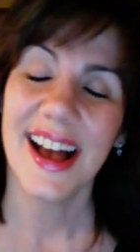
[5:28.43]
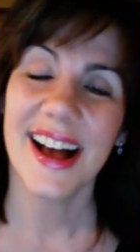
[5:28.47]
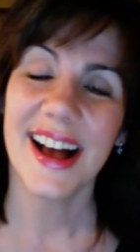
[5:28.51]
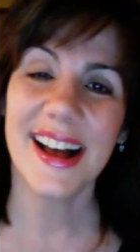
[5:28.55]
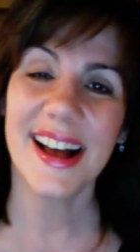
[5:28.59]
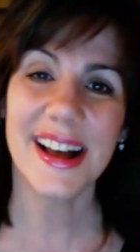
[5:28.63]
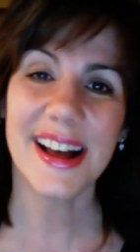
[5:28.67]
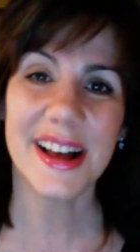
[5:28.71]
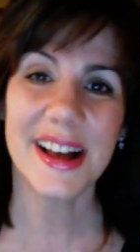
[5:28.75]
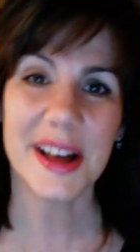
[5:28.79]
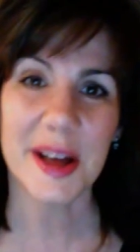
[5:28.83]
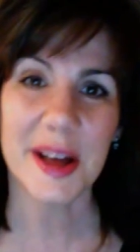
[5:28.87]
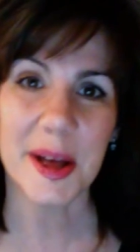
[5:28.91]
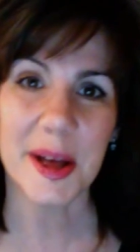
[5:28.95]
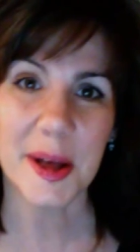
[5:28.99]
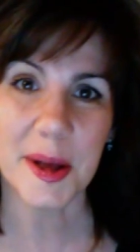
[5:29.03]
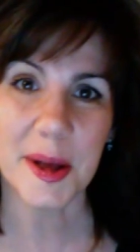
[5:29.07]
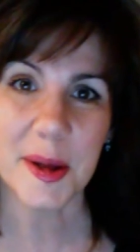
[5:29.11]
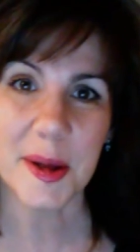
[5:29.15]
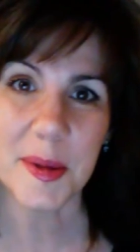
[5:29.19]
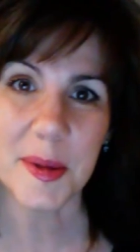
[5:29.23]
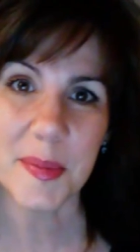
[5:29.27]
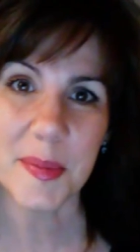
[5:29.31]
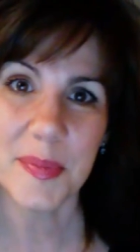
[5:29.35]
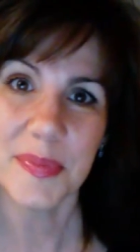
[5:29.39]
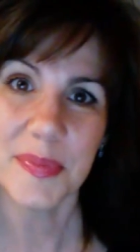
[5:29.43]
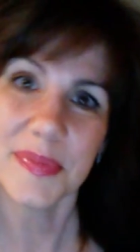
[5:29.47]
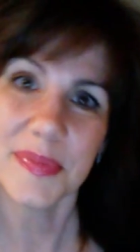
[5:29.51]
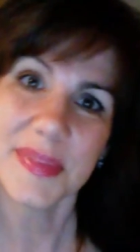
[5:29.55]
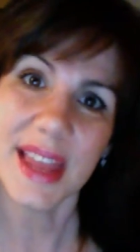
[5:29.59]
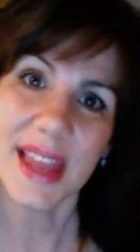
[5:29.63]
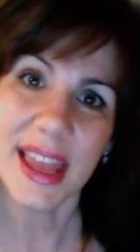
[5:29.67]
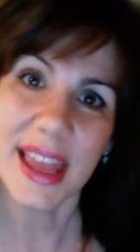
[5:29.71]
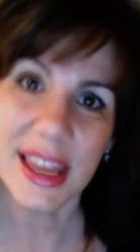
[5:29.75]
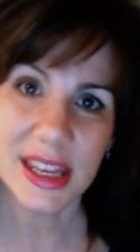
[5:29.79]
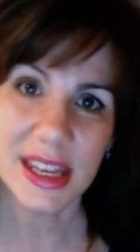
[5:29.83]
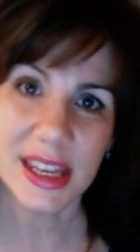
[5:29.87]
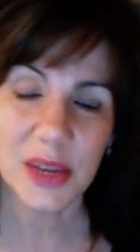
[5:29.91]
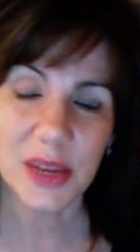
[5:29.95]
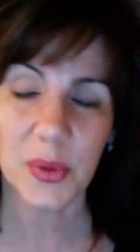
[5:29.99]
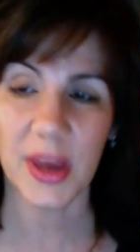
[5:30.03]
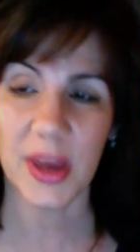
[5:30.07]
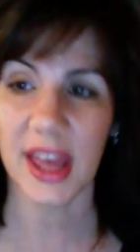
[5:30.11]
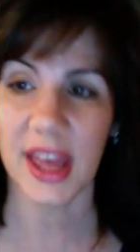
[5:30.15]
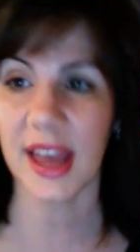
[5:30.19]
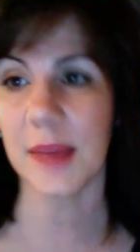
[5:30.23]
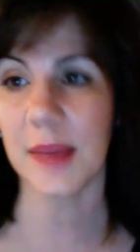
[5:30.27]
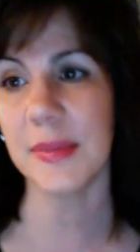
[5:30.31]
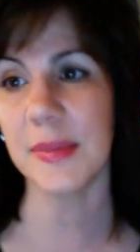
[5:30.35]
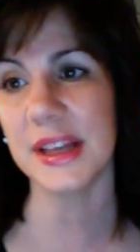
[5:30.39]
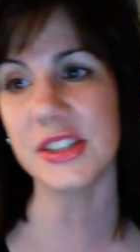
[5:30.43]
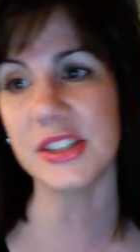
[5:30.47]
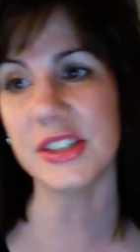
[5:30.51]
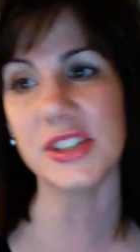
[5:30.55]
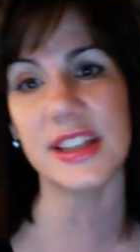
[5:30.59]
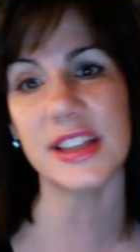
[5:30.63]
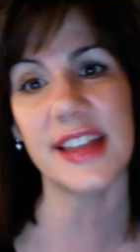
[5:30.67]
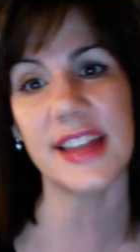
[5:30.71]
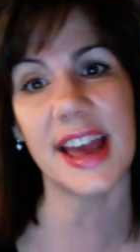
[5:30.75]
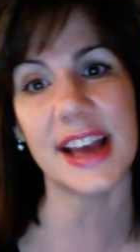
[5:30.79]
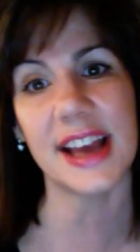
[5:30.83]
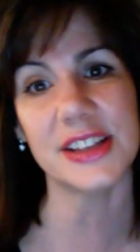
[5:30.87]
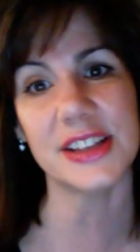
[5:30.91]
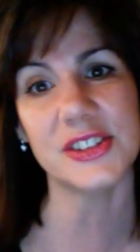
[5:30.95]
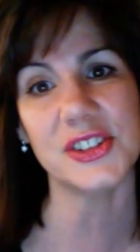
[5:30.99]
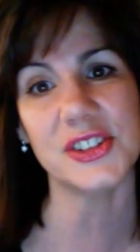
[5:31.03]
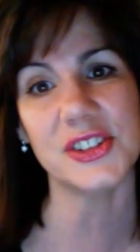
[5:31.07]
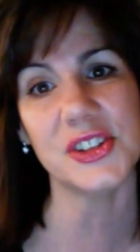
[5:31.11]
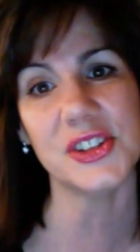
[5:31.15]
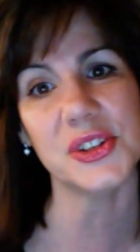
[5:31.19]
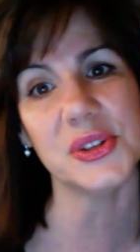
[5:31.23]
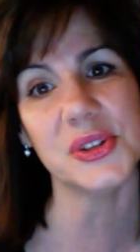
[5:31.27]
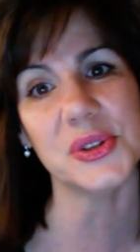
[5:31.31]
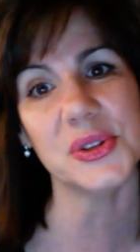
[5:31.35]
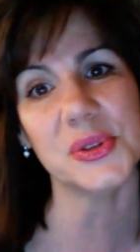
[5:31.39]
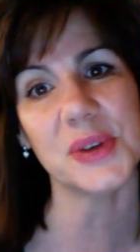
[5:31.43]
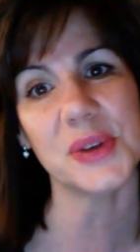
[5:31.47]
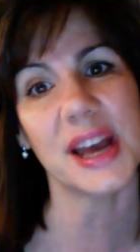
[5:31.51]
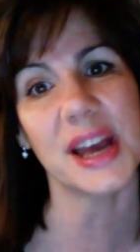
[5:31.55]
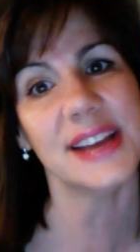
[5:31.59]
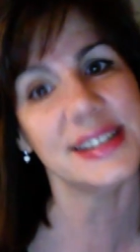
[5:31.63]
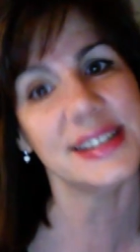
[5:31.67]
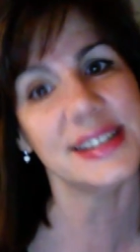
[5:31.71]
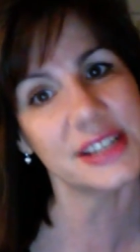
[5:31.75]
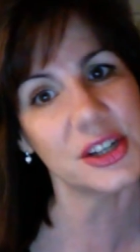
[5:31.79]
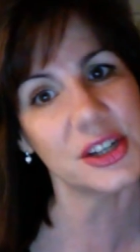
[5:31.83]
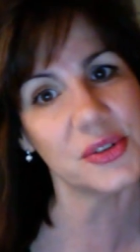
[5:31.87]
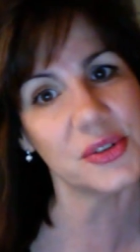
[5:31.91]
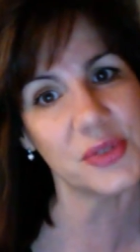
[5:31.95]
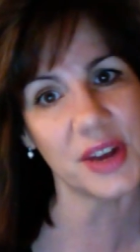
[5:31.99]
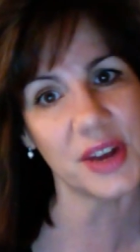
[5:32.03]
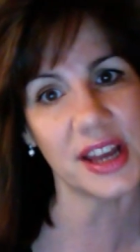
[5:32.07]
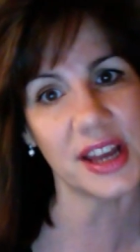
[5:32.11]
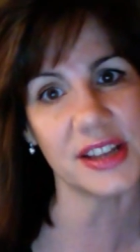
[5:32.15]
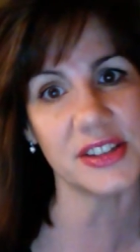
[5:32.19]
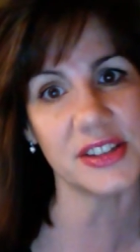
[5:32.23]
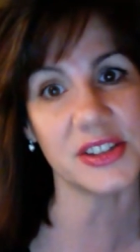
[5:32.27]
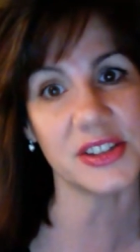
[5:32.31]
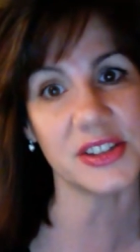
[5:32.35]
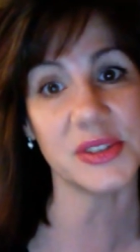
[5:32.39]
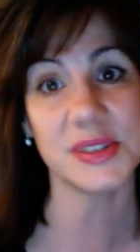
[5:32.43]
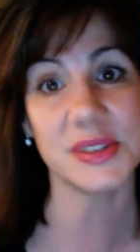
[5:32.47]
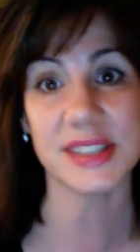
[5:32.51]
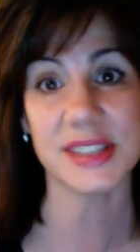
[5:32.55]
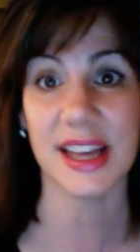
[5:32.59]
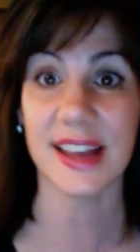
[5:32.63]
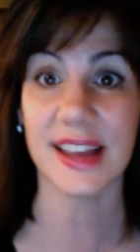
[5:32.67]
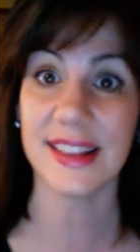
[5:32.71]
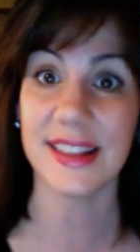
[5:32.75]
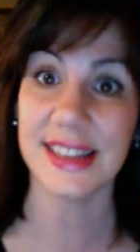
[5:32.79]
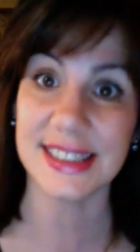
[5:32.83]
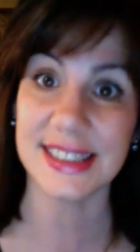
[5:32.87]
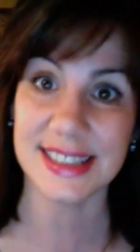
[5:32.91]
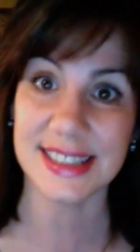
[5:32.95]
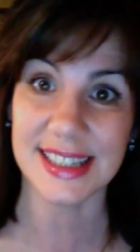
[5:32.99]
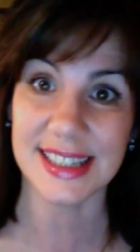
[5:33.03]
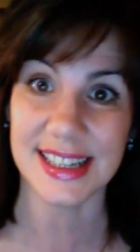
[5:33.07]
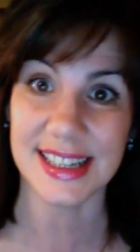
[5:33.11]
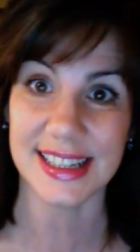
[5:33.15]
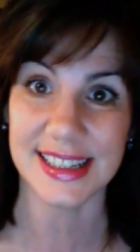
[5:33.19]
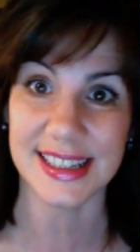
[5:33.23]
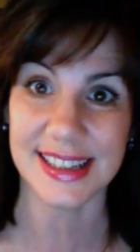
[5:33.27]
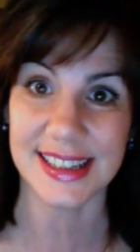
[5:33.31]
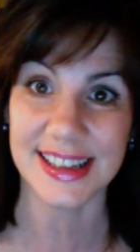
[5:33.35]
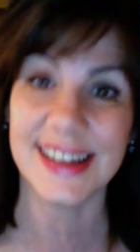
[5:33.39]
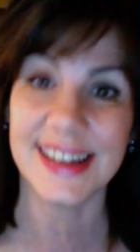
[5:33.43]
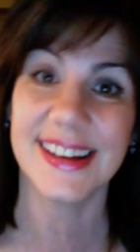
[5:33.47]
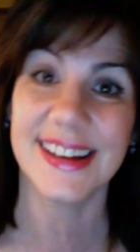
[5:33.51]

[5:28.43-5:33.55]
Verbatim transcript: Um, anyway, I mentioned that to a dear friend who said, Listen,